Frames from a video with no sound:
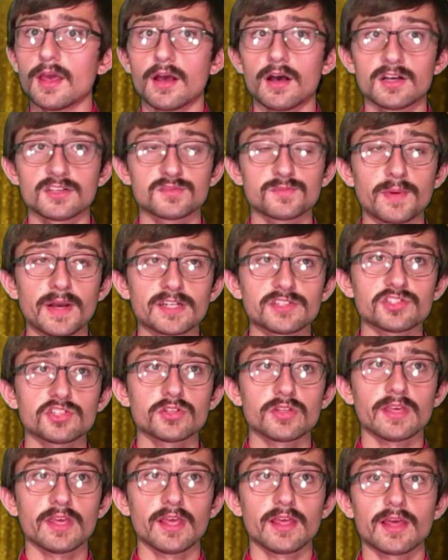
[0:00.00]

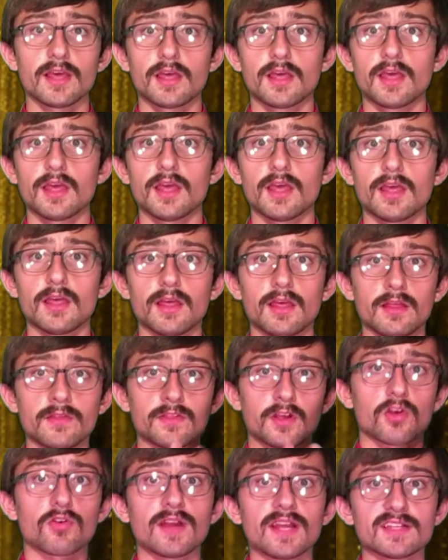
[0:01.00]
especially in
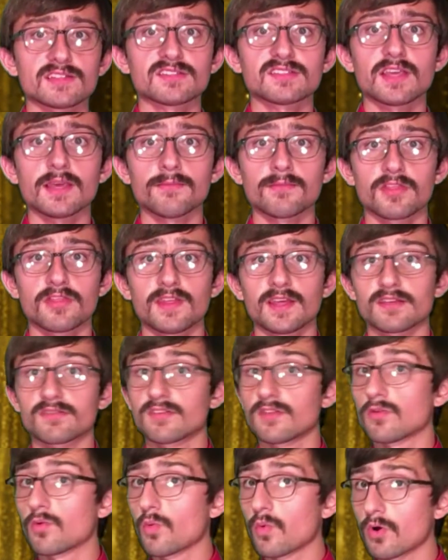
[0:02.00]
the grand scheme of things
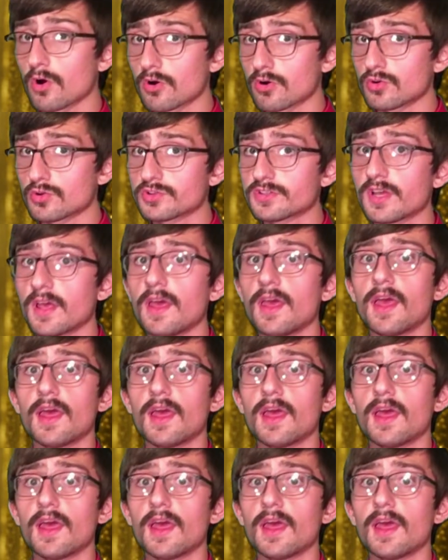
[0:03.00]
in the world.